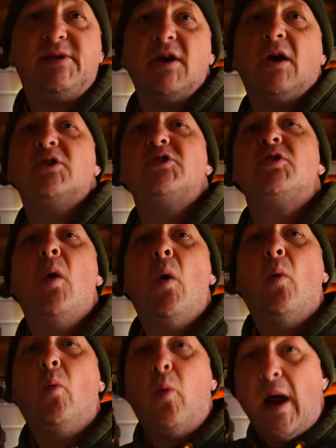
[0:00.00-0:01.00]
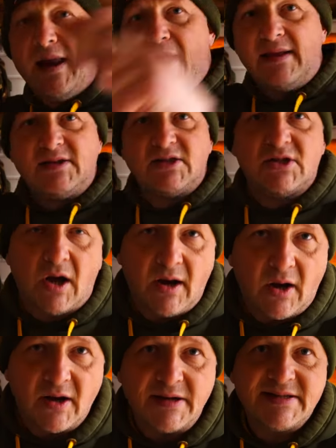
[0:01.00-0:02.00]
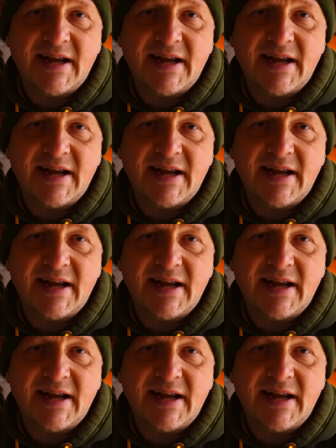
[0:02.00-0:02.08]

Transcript: tosh, wet nets, tight lines.